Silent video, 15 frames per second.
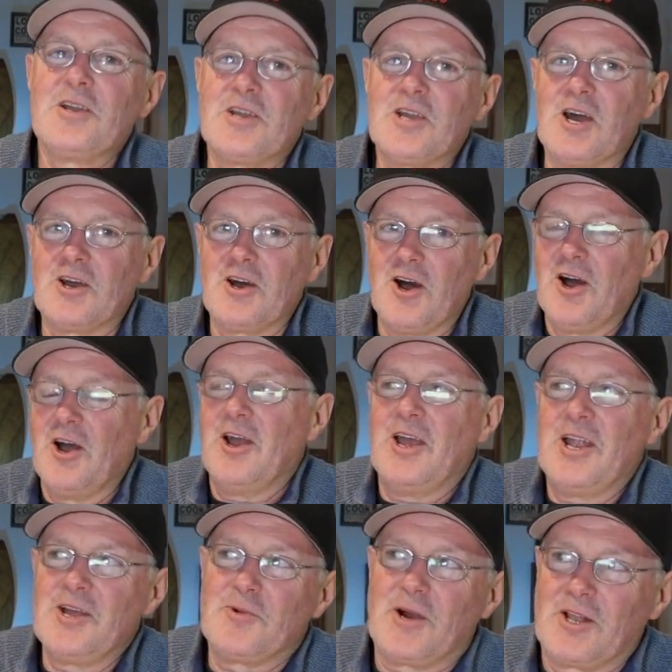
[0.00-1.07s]
you go.
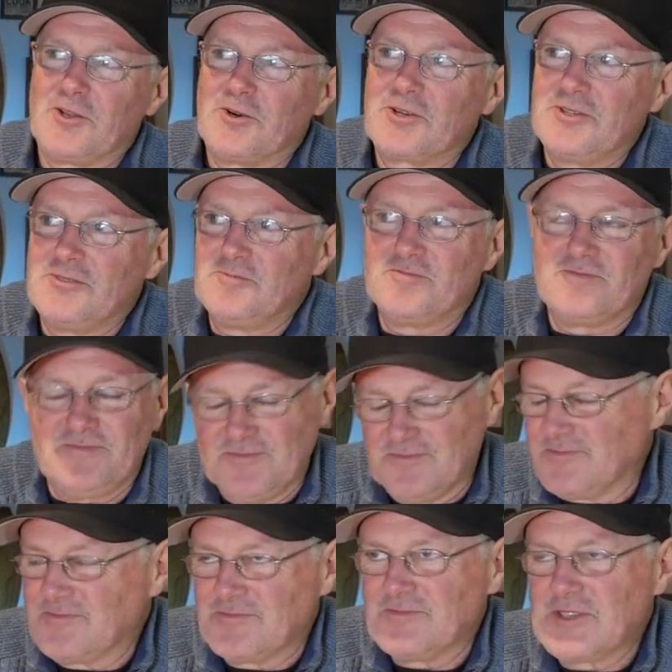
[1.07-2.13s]
Anyway, look,
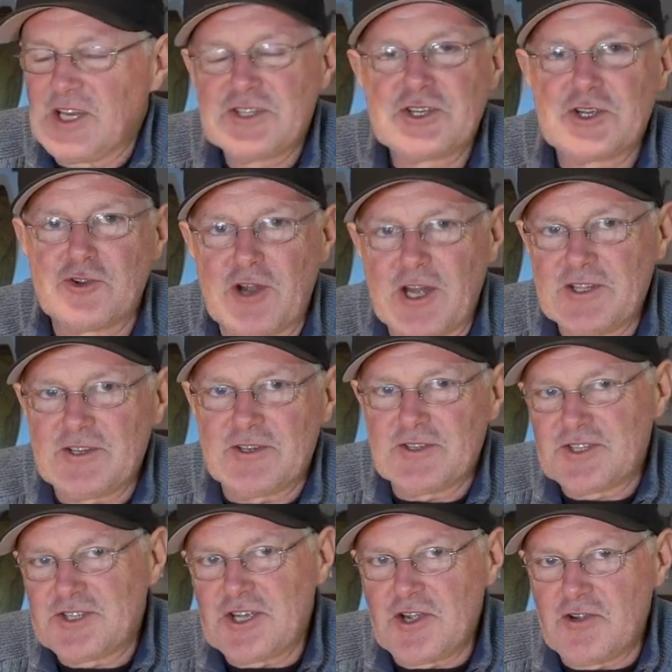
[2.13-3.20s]
it's a great
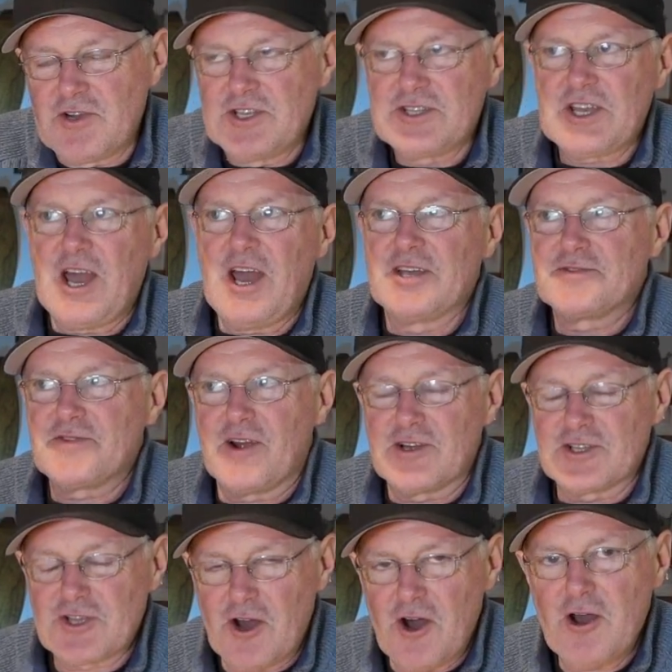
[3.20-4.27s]
series as far
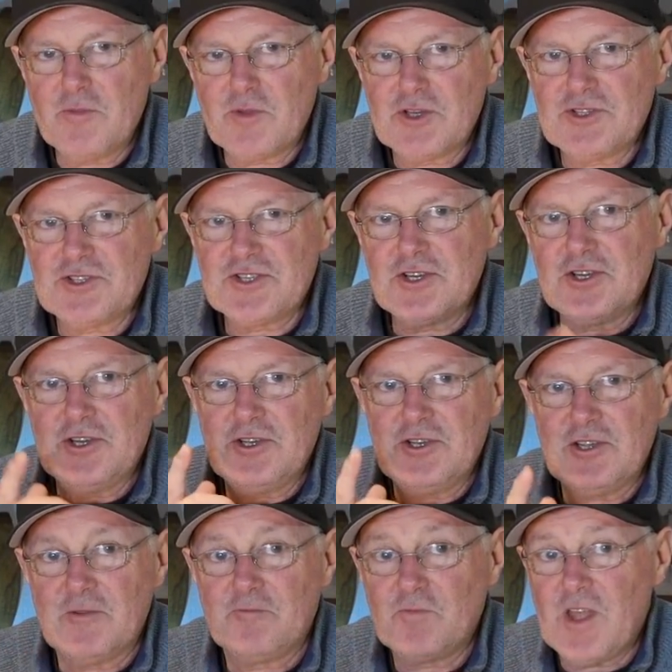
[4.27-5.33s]
as I'm
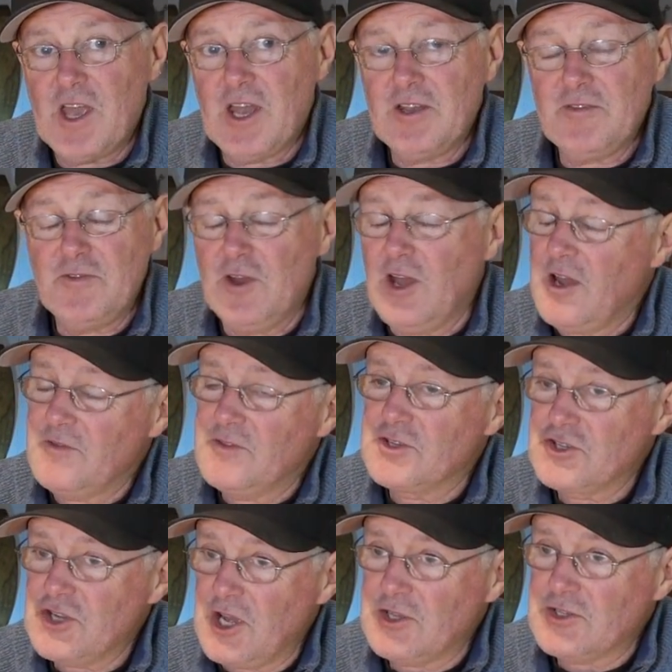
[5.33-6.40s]
concerned. And if you have the
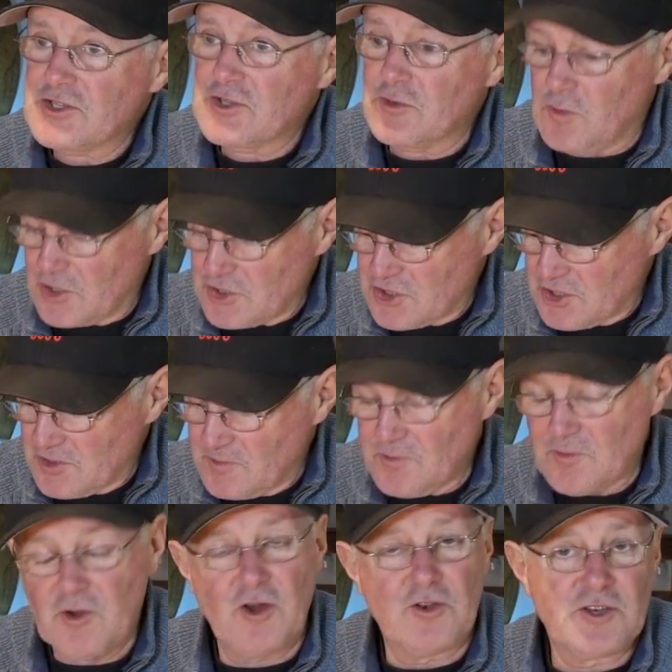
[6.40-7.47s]
chance to watch it
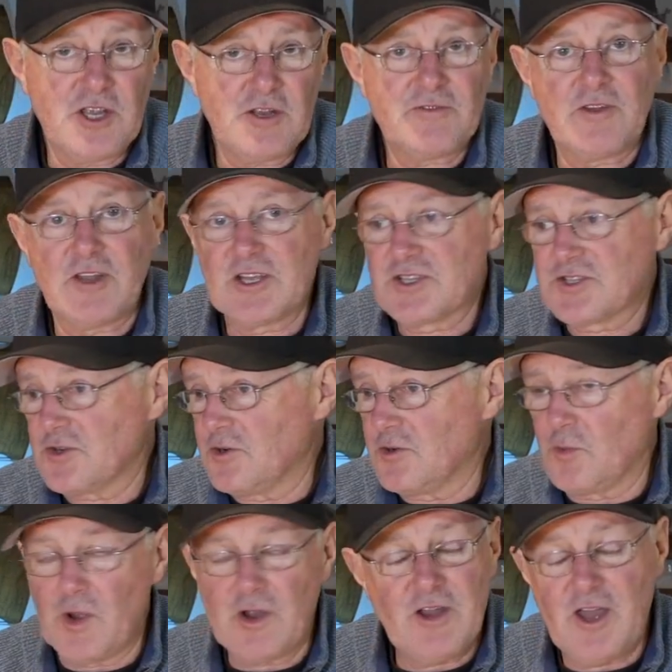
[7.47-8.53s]
on Netflix or
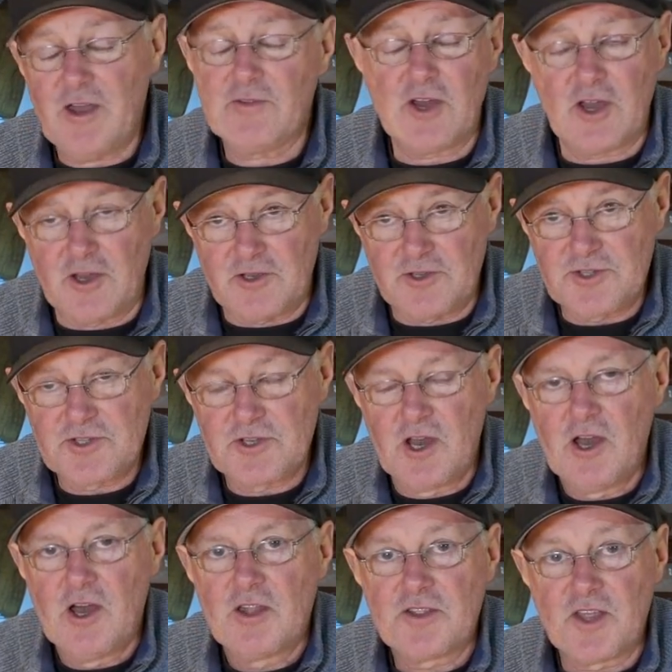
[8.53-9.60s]
wherever else,
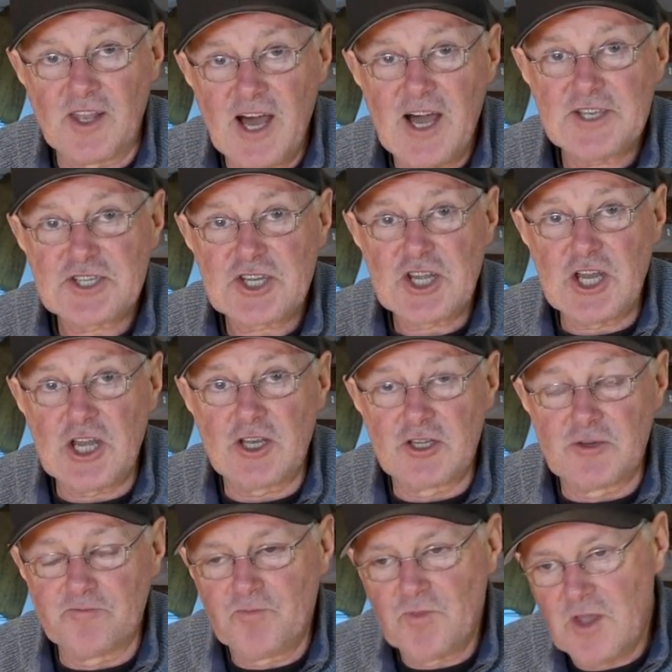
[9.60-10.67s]
The Last
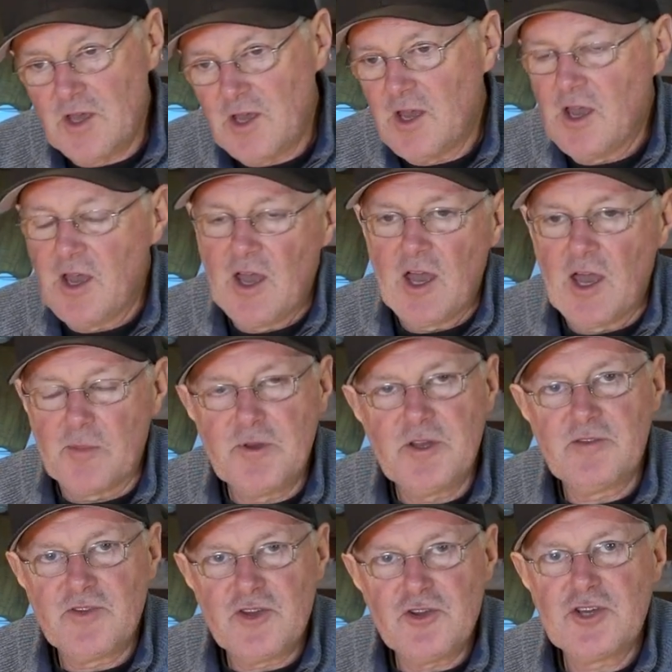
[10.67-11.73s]
Kingdom, a bit
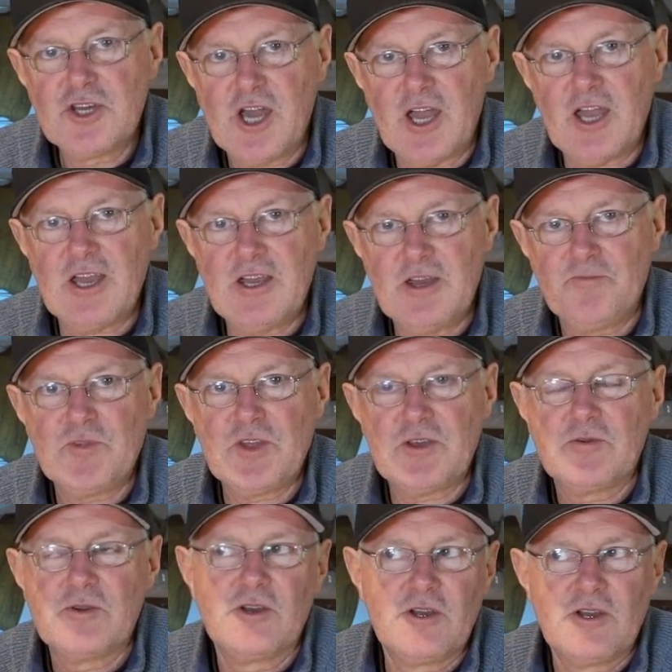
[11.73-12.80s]
of UK
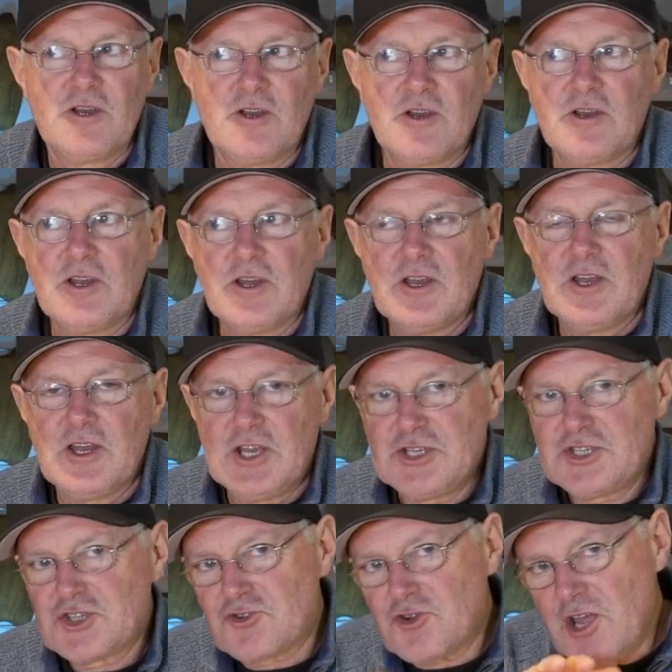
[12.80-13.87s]

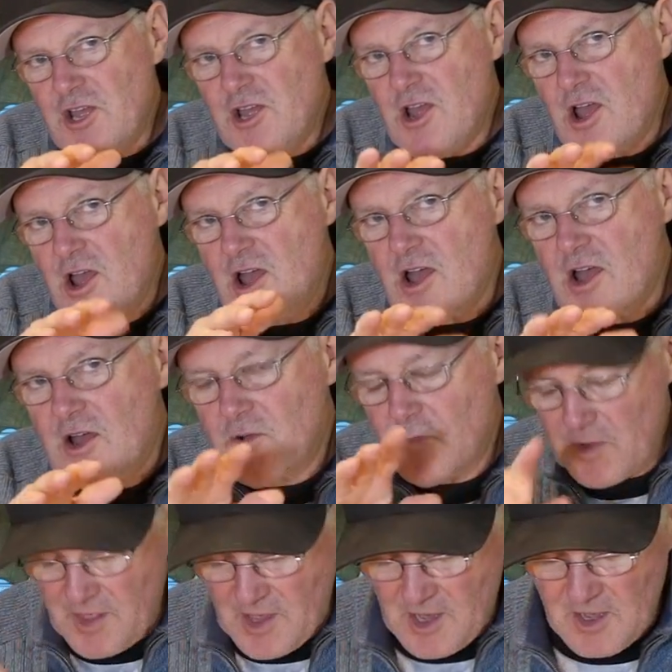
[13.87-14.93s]
history
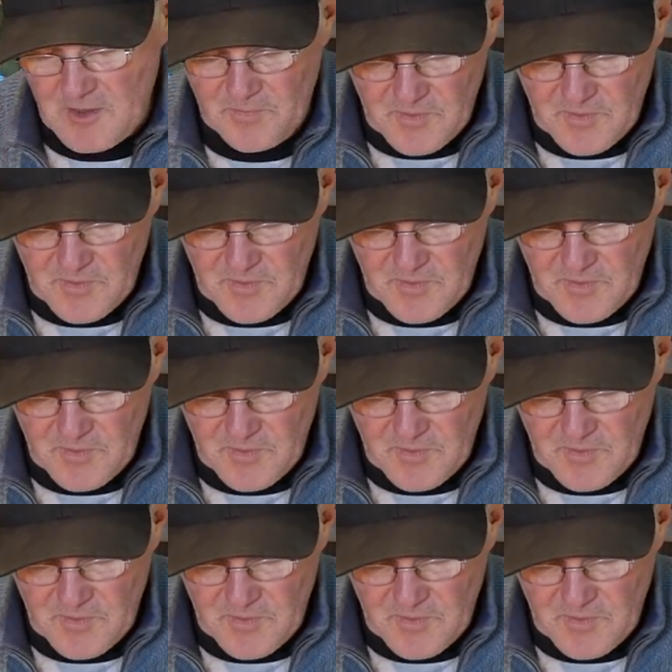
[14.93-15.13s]
with a